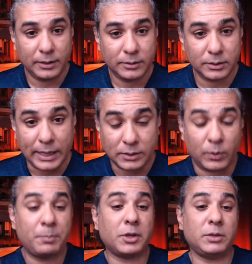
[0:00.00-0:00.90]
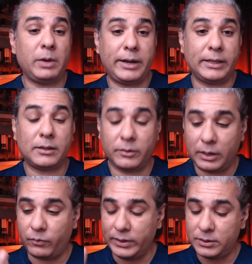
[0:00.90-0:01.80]
So that's one possibility, that
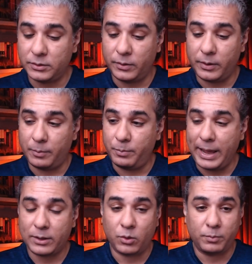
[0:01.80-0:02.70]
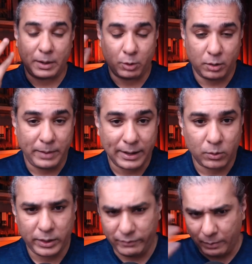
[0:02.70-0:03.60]
that once a black hole, primordial black
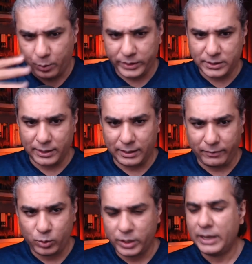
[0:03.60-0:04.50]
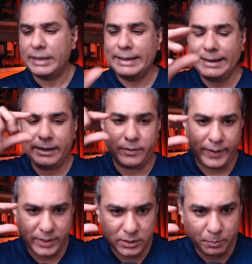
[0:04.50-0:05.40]
hole, evaporates out and it
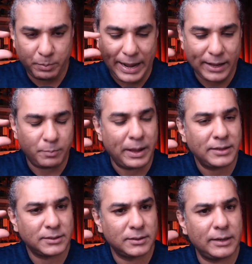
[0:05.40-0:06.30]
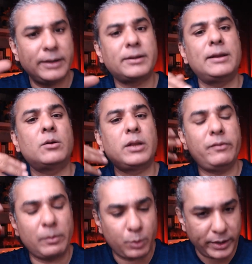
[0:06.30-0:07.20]
reaches the Planck mass, then it cannot
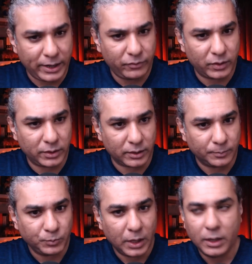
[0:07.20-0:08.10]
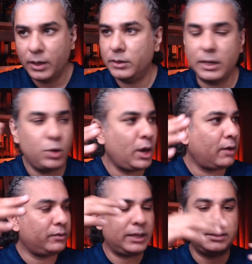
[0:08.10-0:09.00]
evaporate any further. And then you
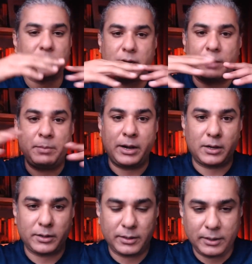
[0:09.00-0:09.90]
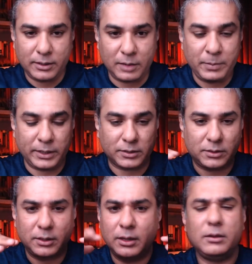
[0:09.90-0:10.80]
have these remnant
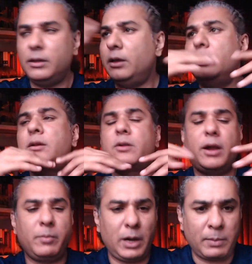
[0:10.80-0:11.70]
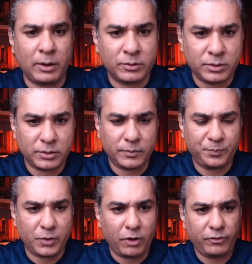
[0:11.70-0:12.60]
remnants, incredible amounts
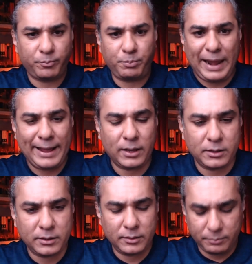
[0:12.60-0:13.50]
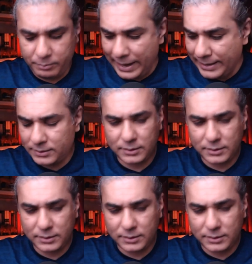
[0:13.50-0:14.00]
of Planck mass